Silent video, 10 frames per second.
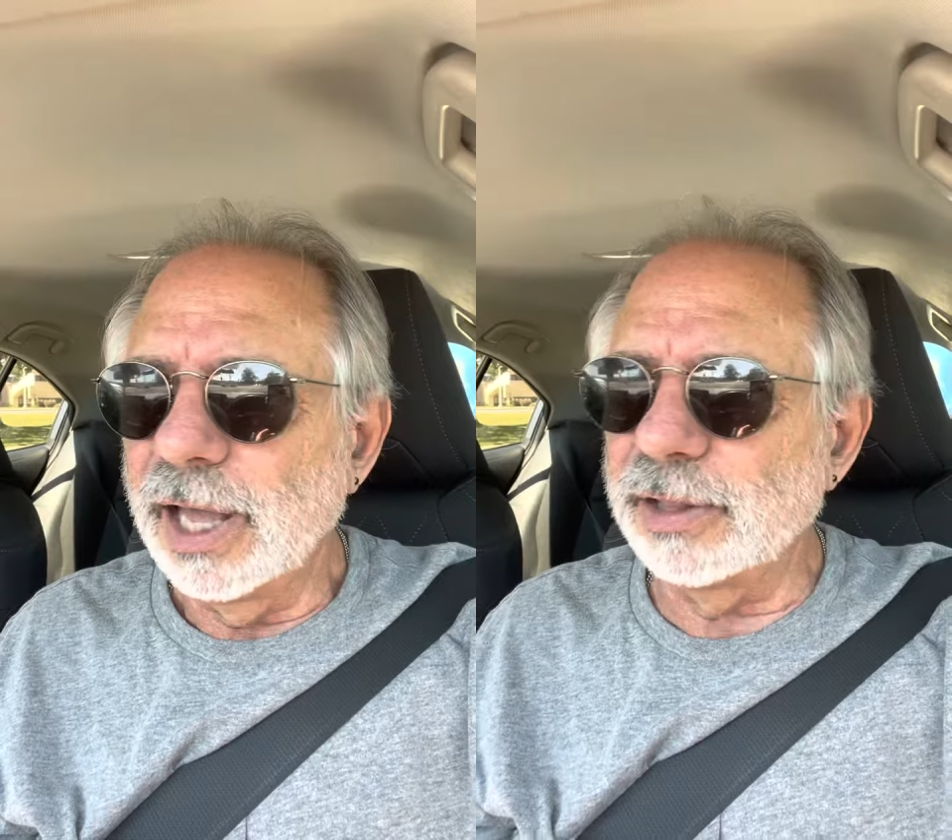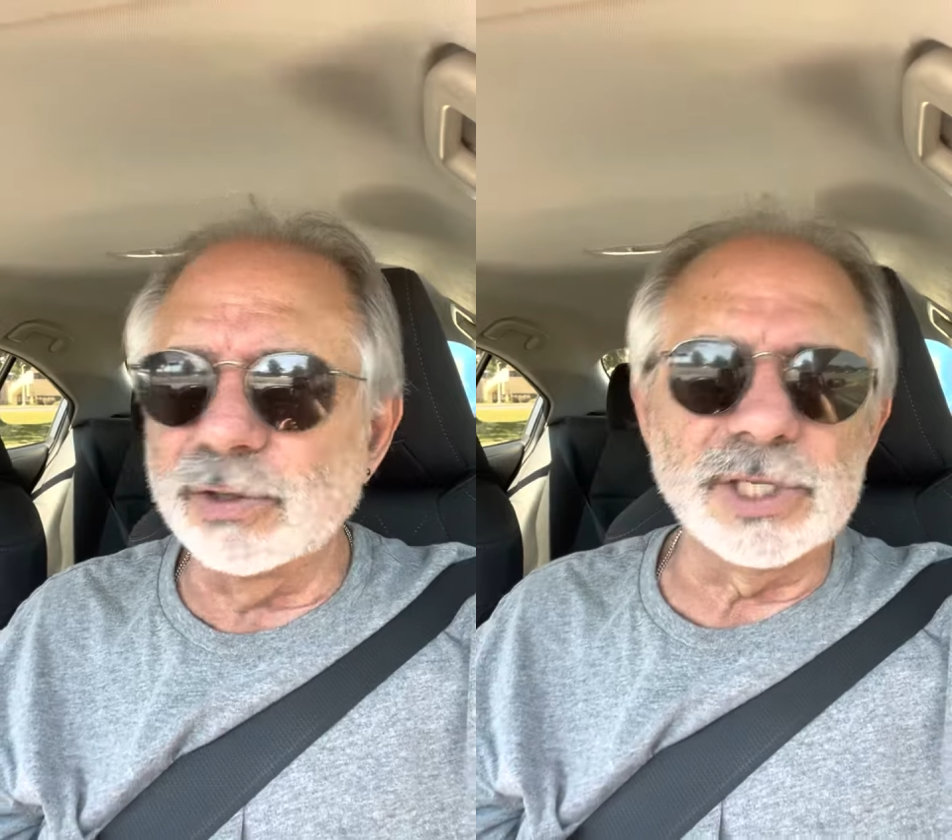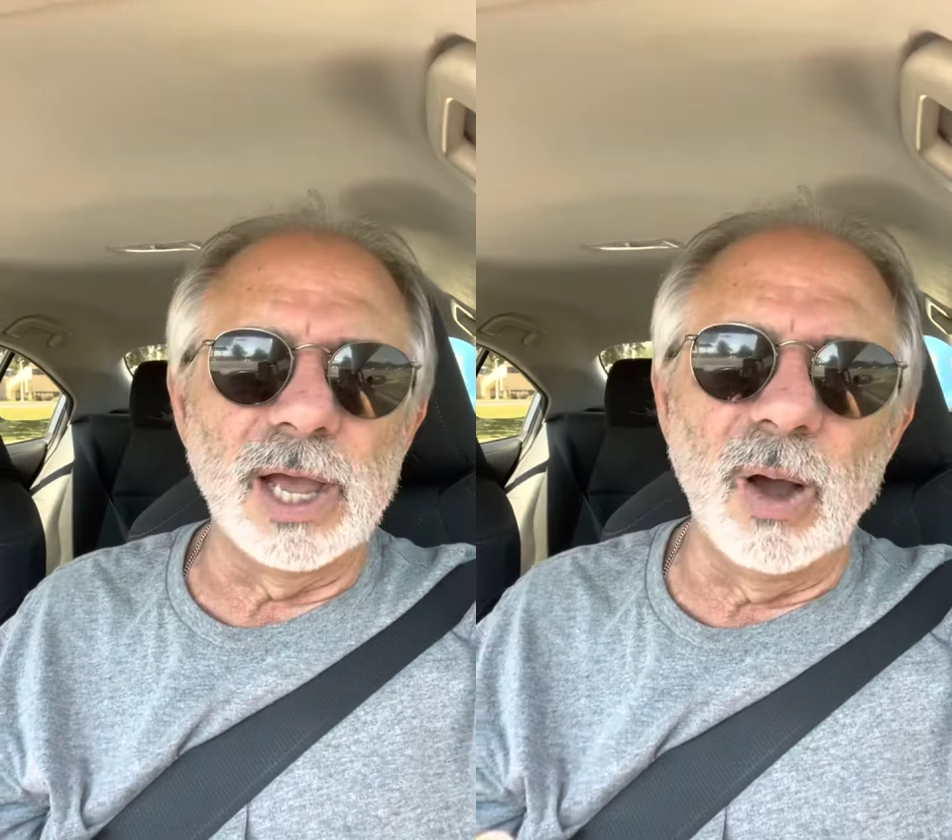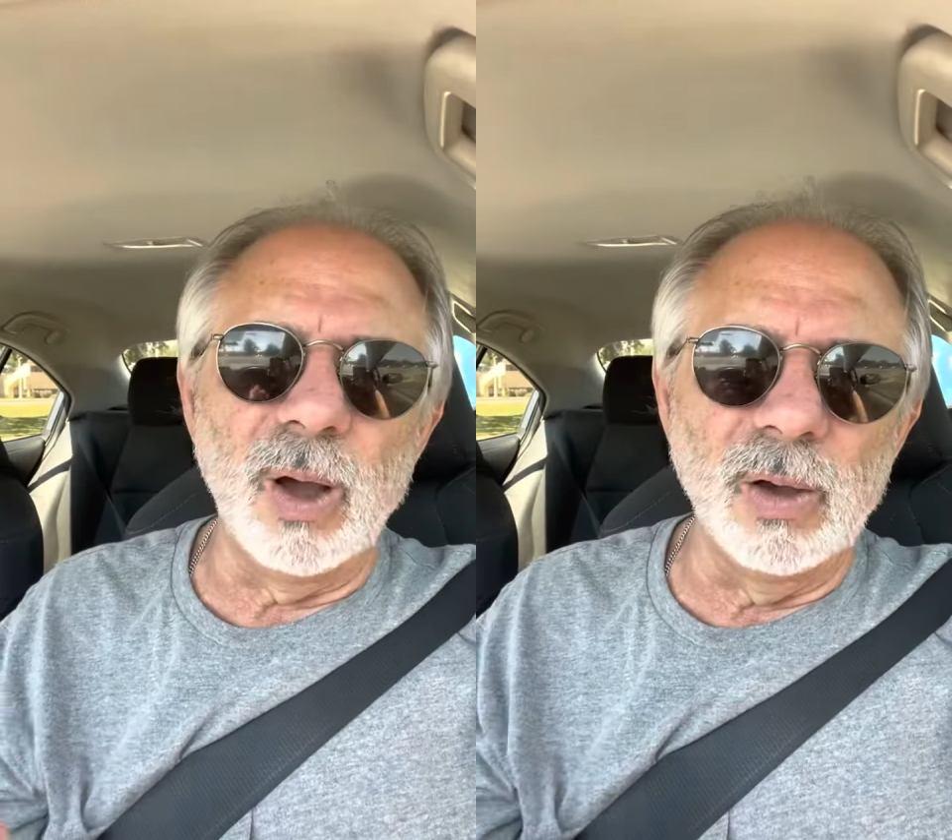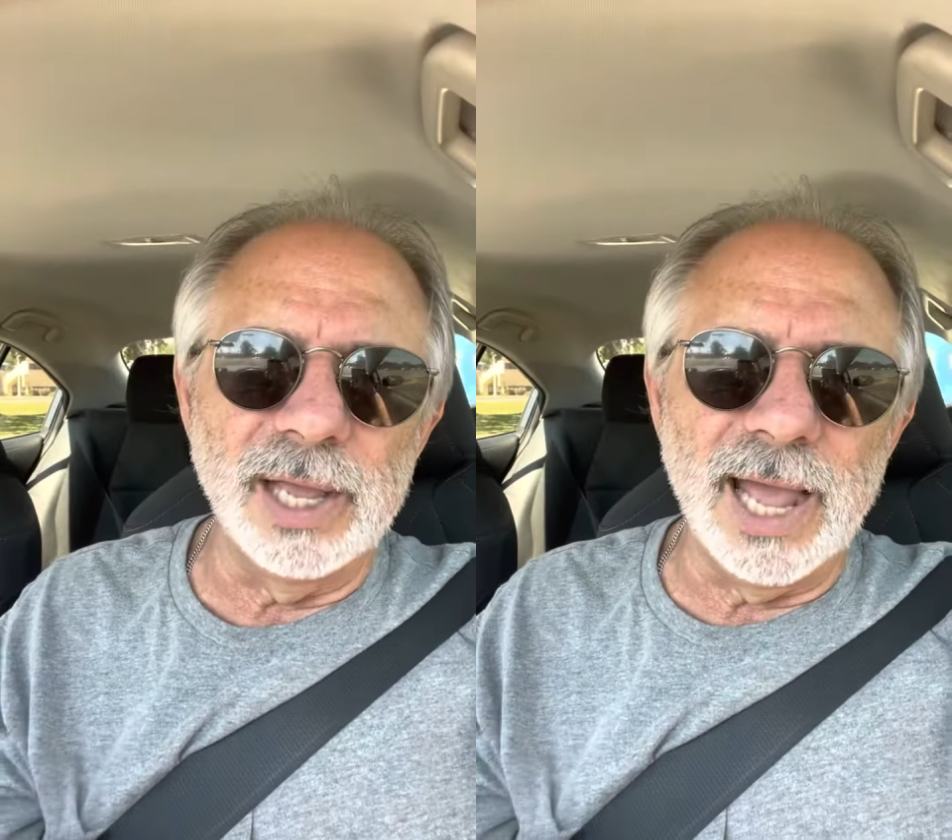And they'll say,
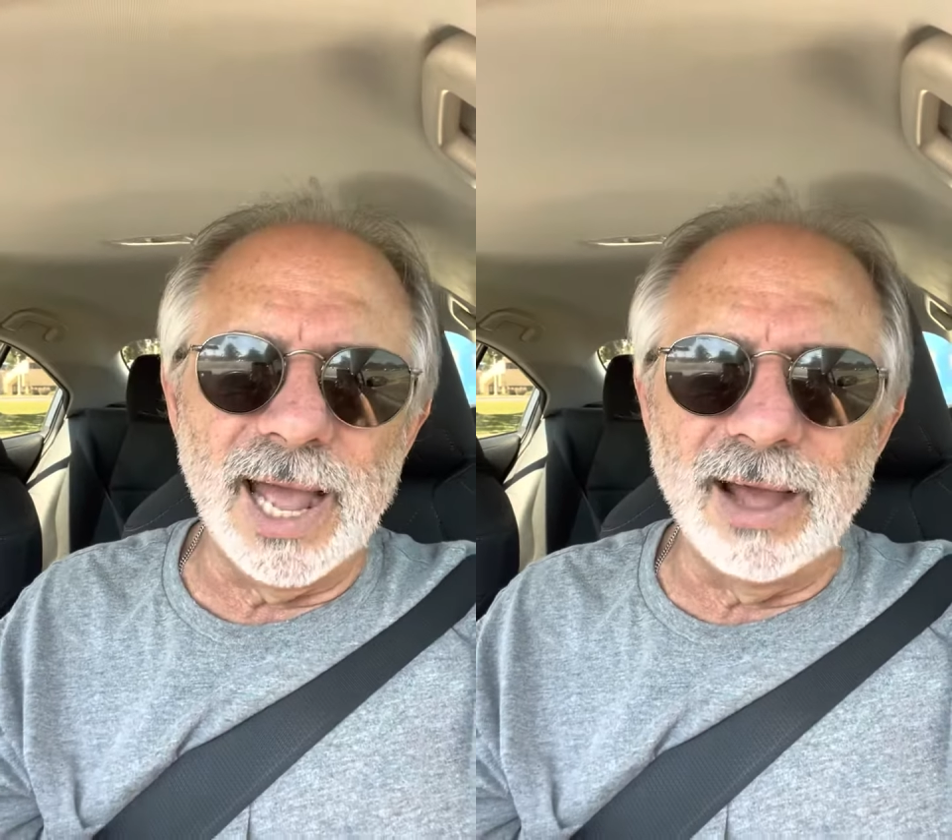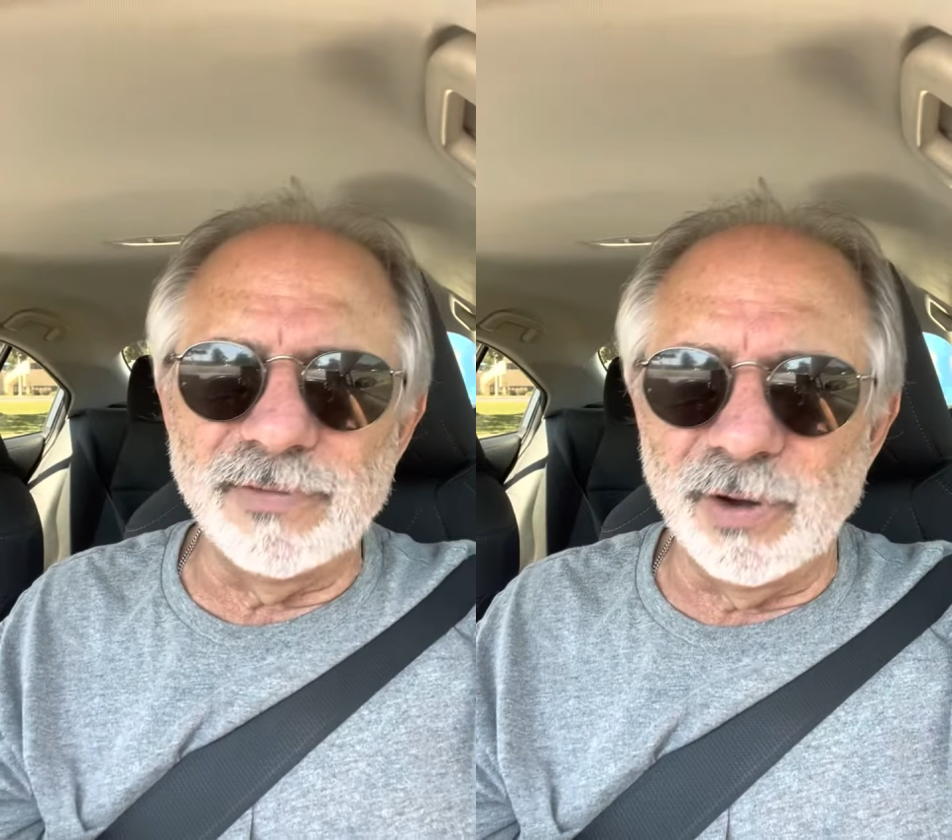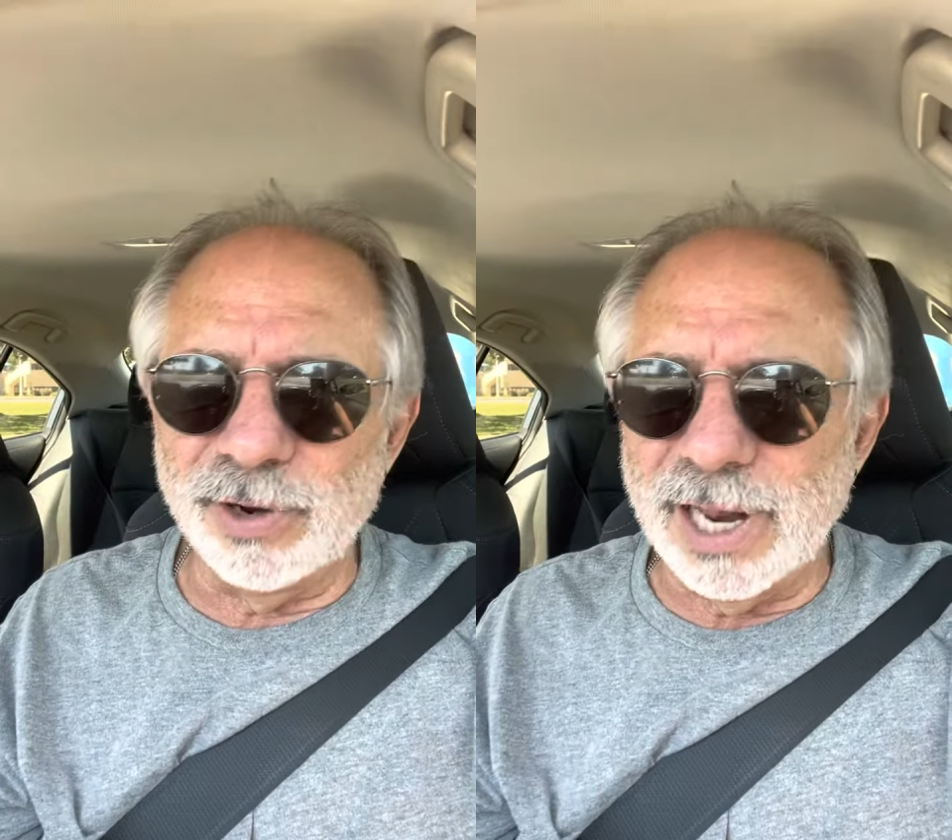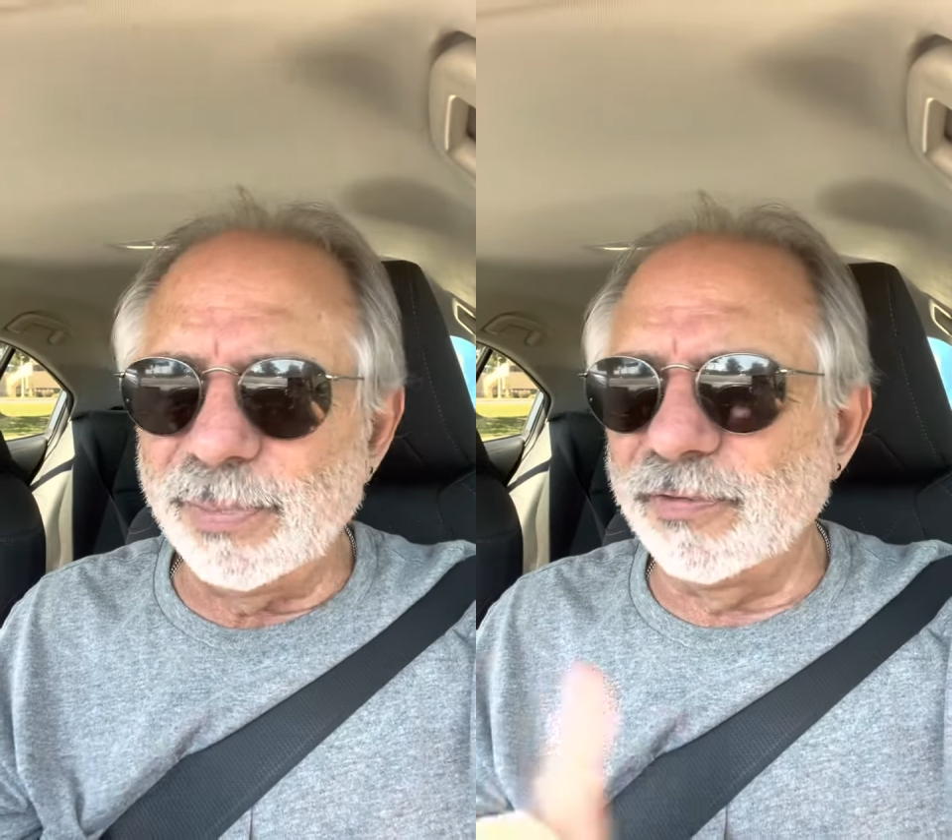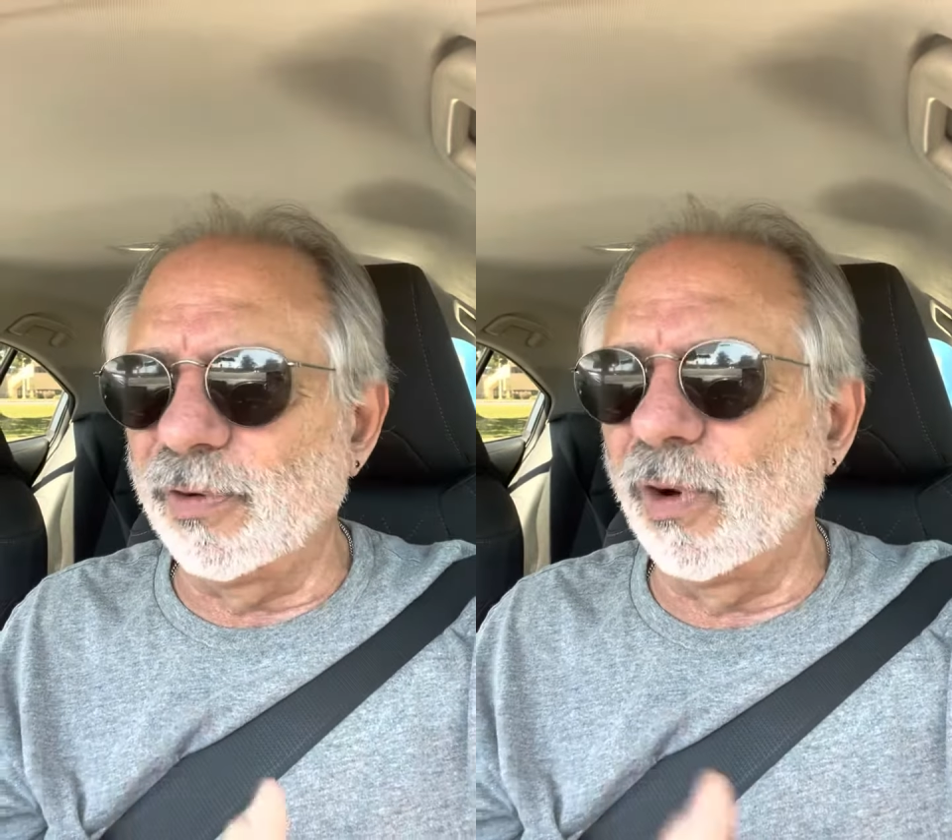oh yeah, I've heard
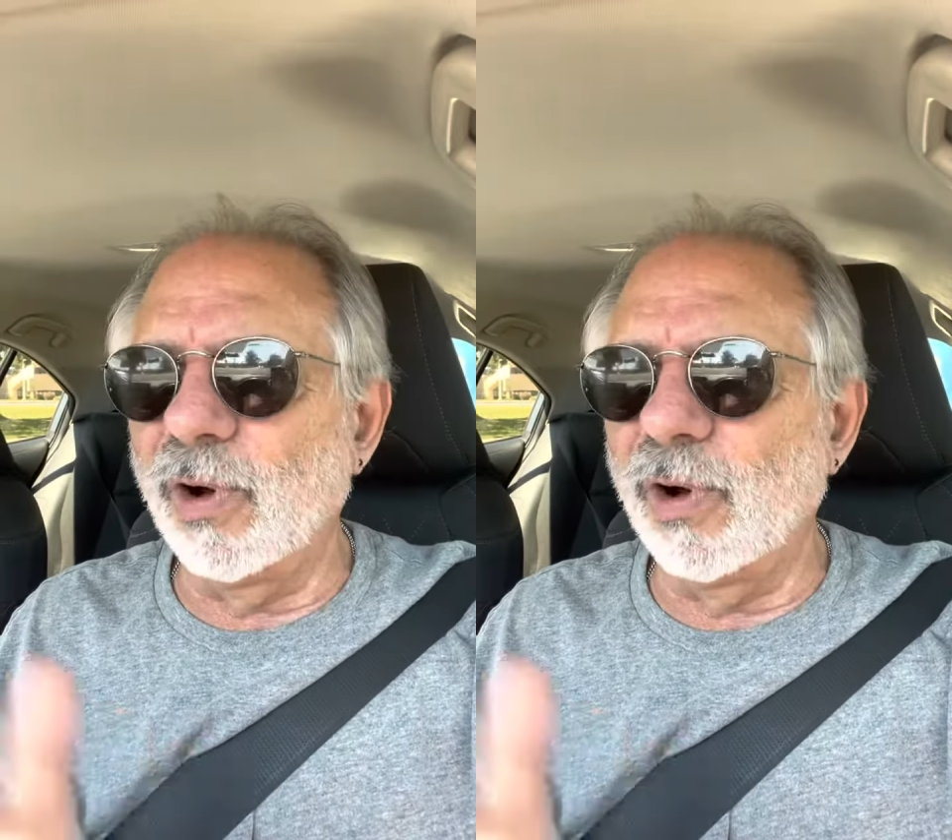that before.